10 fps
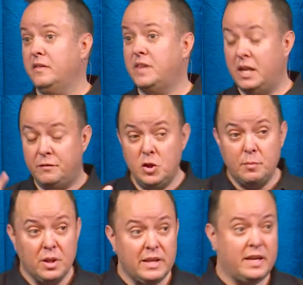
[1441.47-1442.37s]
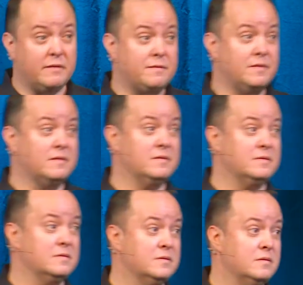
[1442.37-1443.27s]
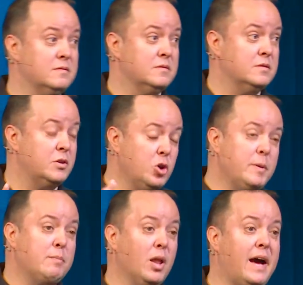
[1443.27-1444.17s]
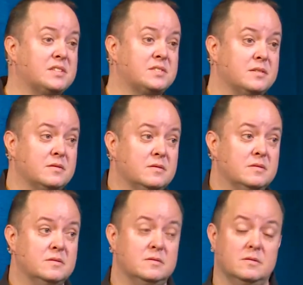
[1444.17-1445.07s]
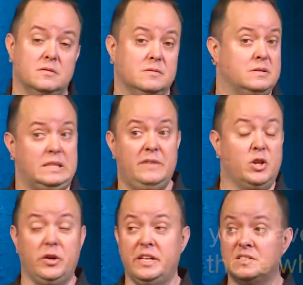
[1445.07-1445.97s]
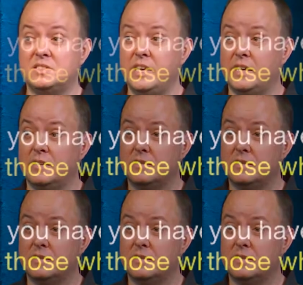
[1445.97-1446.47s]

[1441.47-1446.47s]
that if you believe, you'll be blessed, even though you didn't see it.